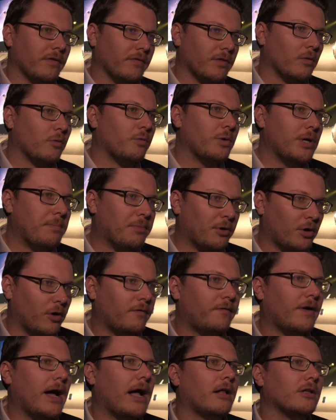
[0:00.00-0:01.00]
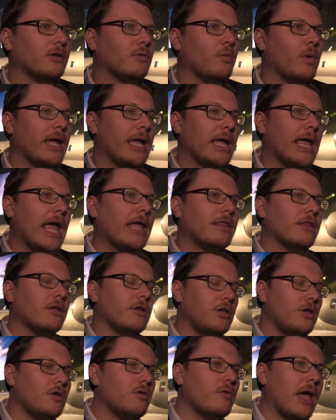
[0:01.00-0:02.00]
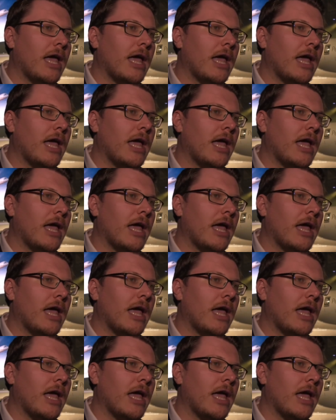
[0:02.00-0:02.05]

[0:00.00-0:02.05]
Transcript: of the reprofiled wing and the new